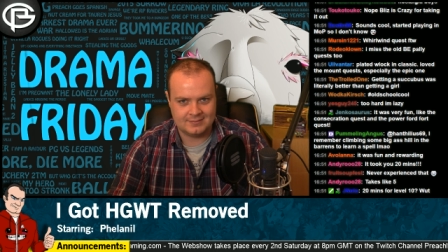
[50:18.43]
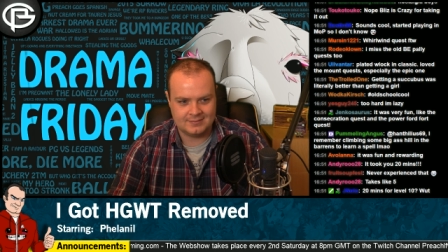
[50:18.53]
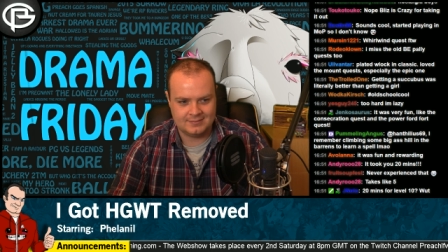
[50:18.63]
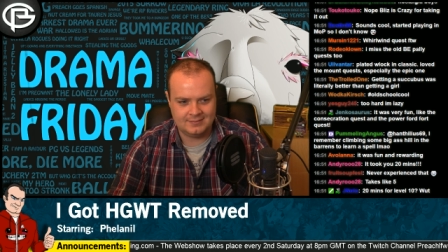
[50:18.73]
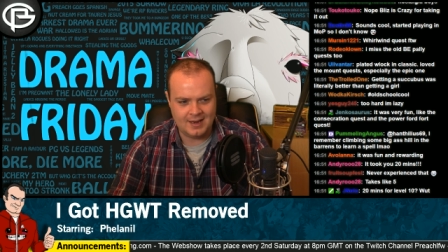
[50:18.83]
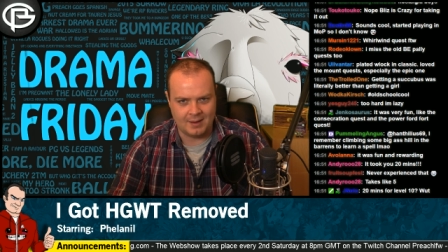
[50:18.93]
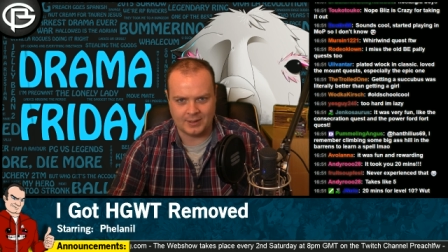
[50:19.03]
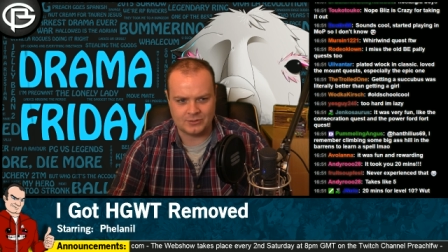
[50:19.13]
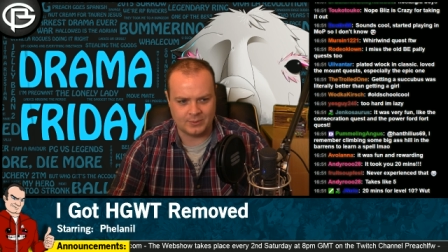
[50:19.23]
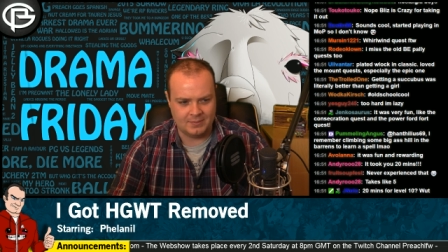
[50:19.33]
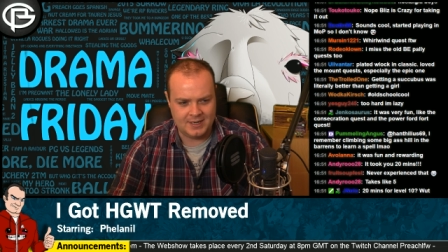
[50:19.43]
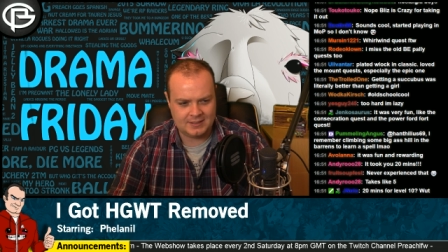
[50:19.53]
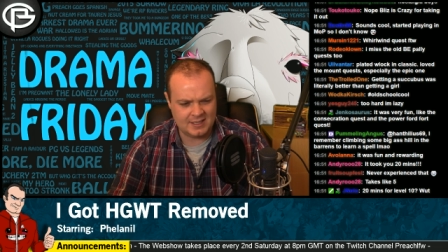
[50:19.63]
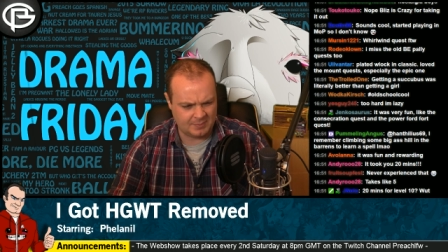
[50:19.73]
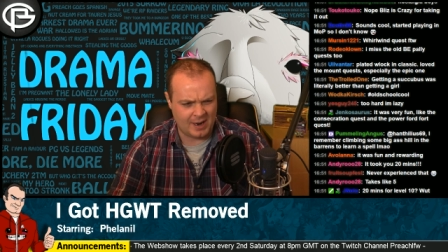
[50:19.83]
Yeah, about 20 minutes.
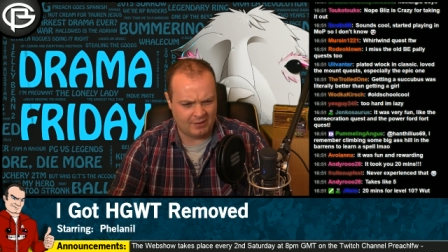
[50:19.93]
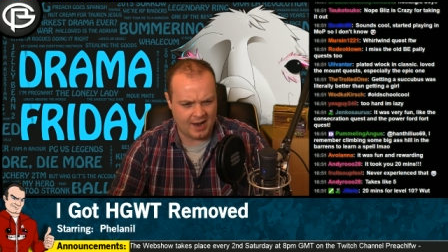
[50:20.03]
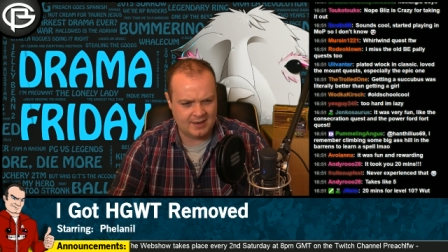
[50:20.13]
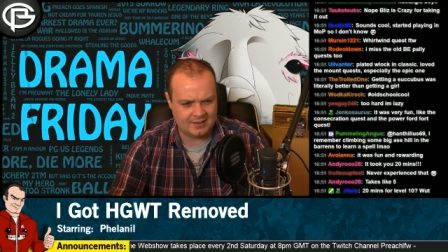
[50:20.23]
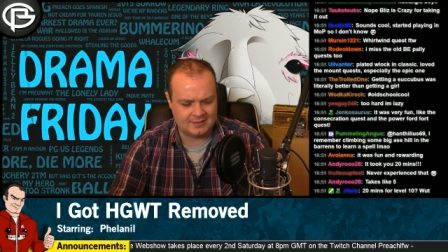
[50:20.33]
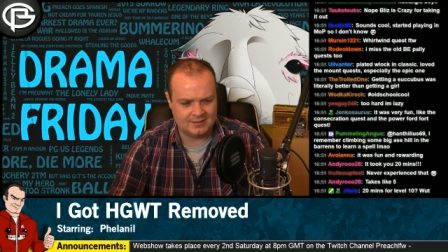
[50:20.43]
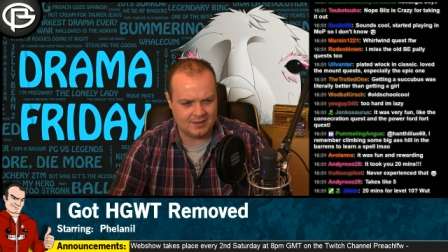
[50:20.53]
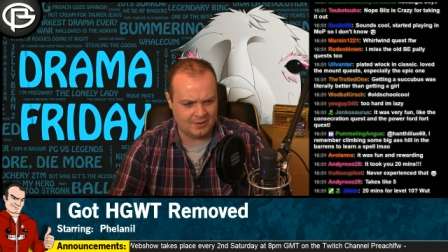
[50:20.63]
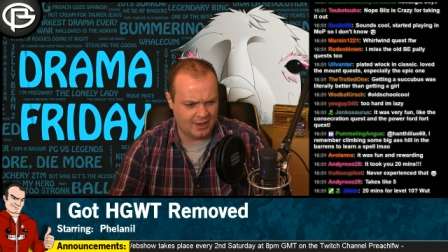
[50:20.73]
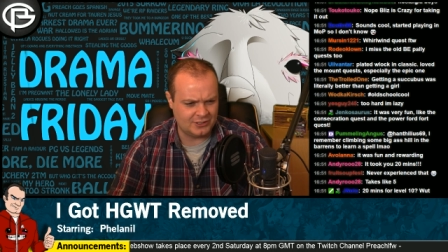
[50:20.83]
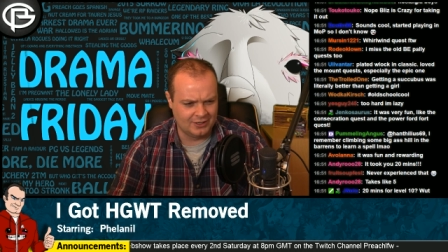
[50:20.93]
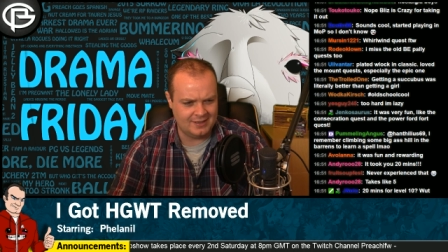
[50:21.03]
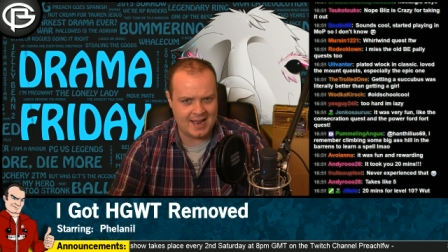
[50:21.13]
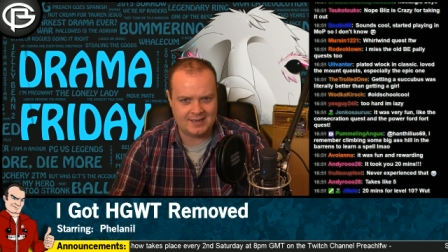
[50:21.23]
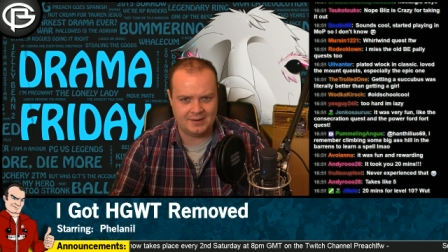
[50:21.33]
That's about right. As an
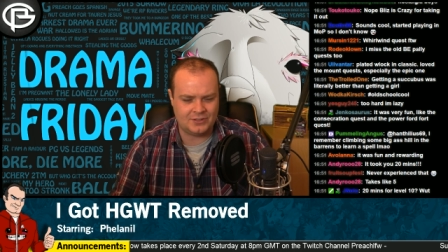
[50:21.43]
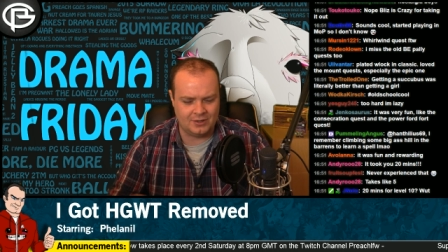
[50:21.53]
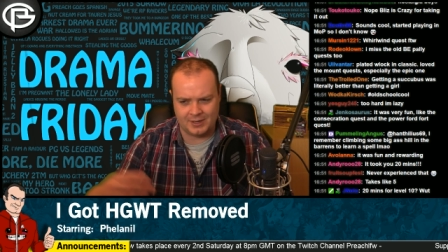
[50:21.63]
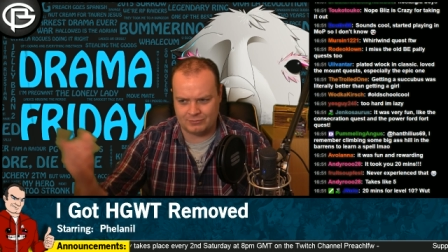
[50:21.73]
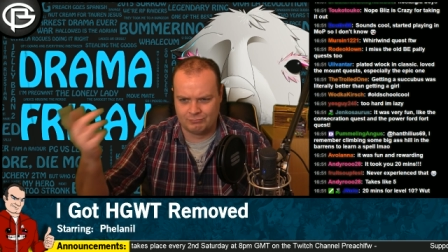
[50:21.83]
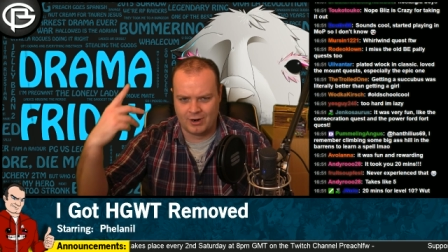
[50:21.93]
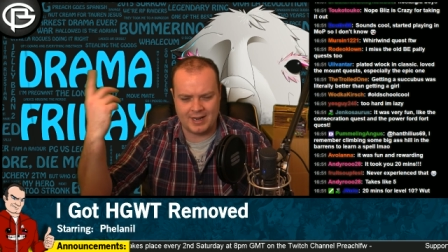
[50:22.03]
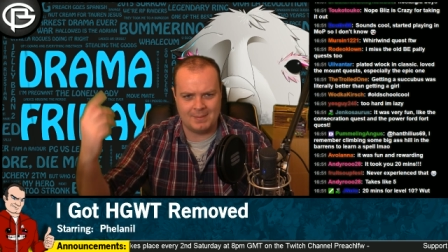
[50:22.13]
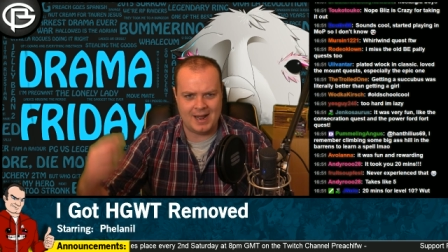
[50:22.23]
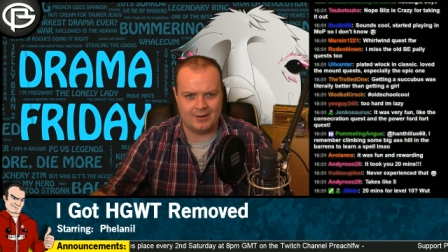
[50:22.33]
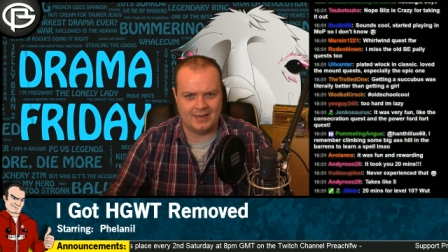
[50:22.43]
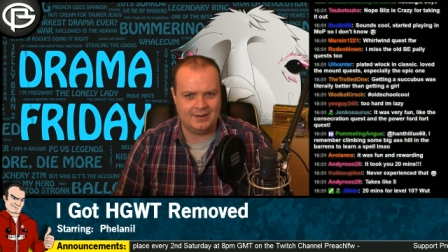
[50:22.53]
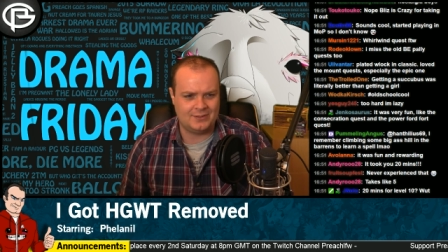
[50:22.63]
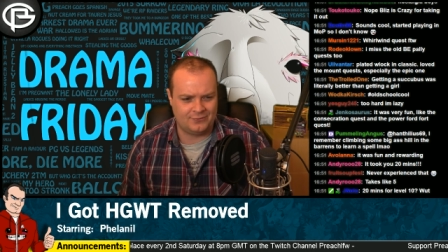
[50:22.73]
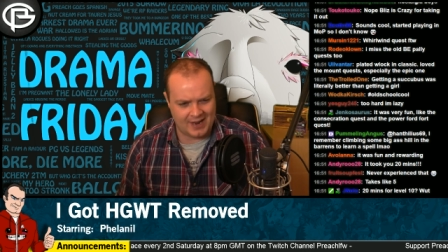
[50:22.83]
undead, you have to do all this running about, and then you have
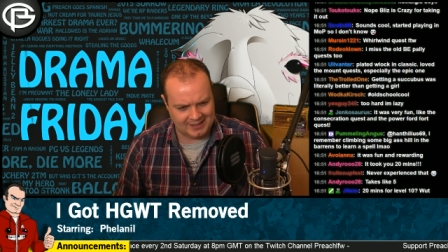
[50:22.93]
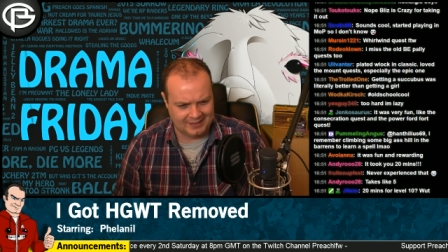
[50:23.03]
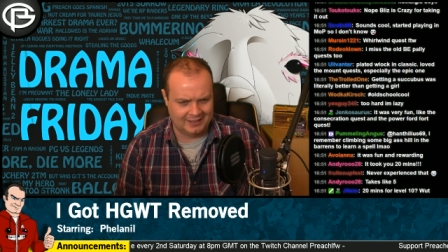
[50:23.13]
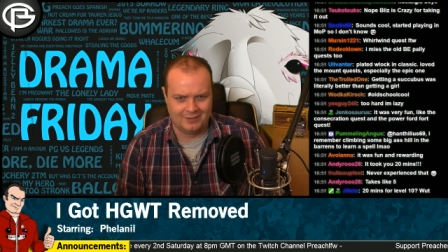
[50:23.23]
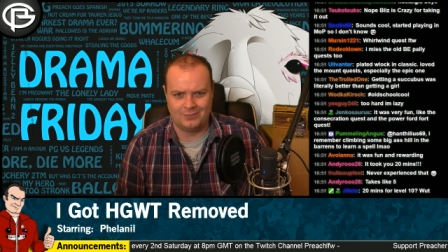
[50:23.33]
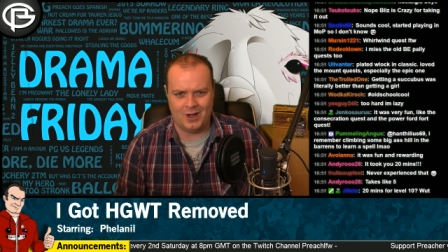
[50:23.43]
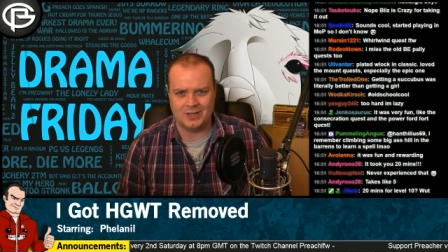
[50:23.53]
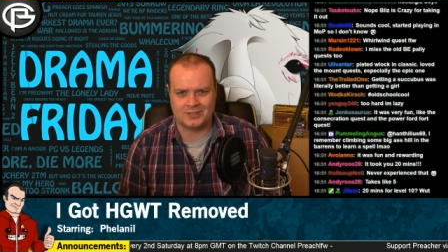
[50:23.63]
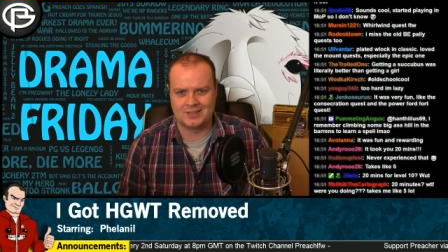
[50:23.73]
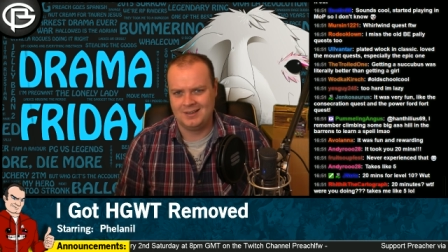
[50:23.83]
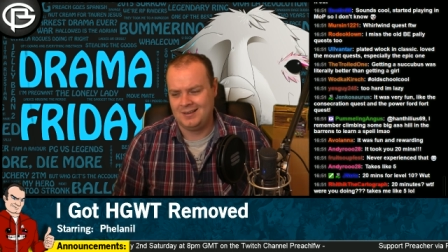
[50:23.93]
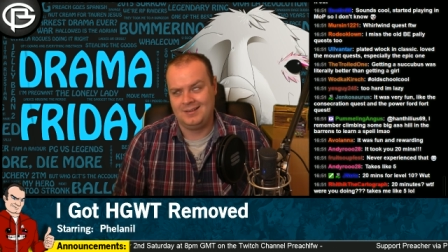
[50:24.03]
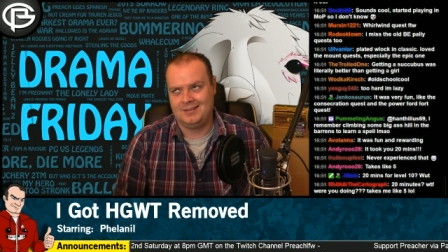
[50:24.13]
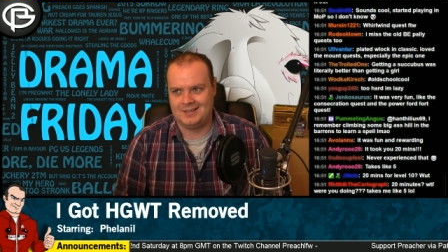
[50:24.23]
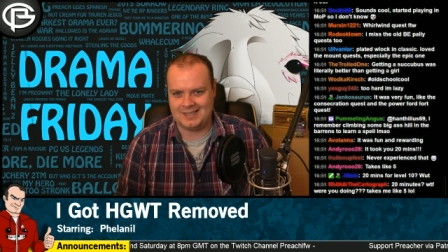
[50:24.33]
to find Lillian Voss.
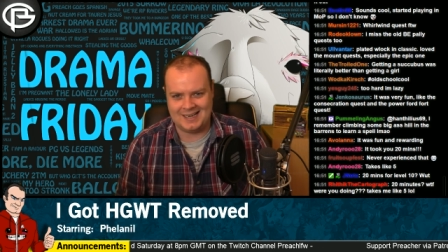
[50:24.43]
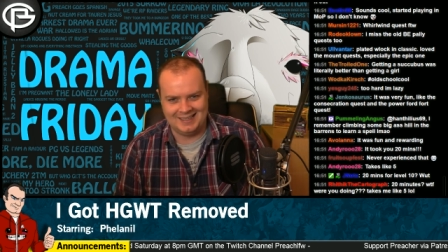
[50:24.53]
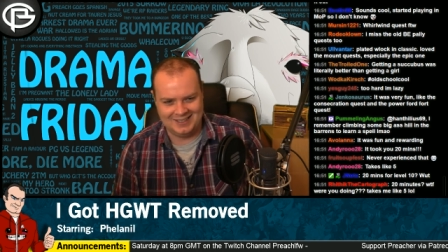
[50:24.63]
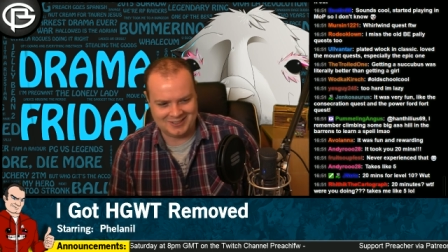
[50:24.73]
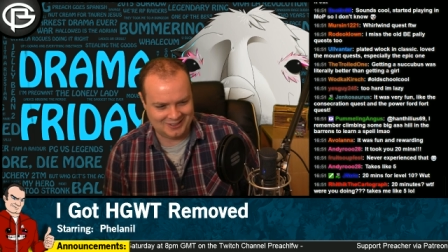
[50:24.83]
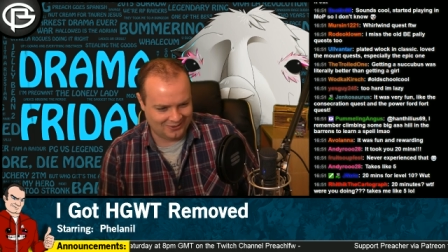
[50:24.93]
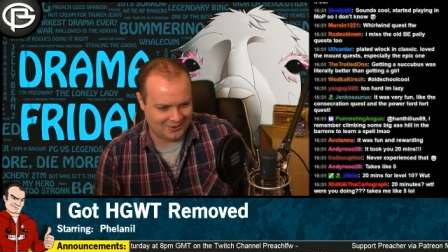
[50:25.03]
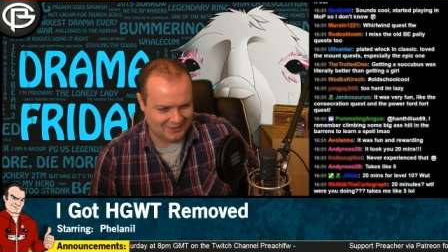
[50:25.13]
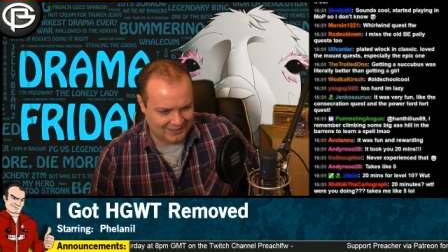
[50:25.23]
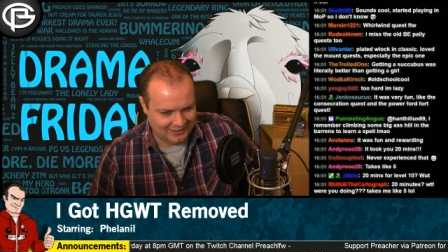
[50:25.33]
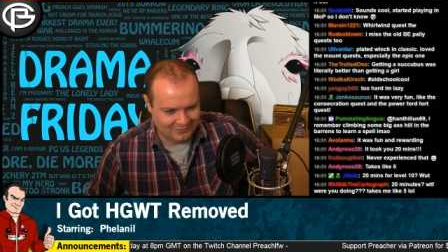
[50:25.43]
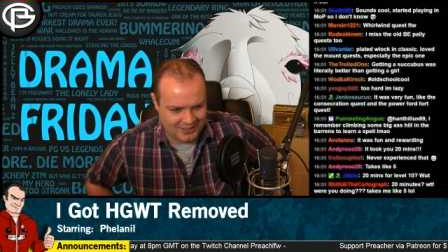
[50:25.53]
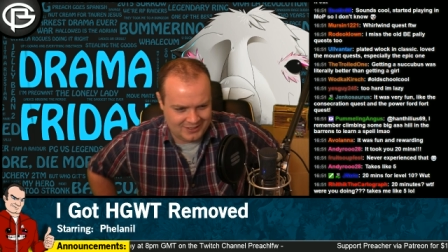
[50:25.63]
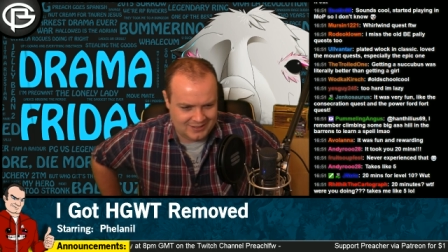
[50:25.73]
There's like a little story of Lillian Voss.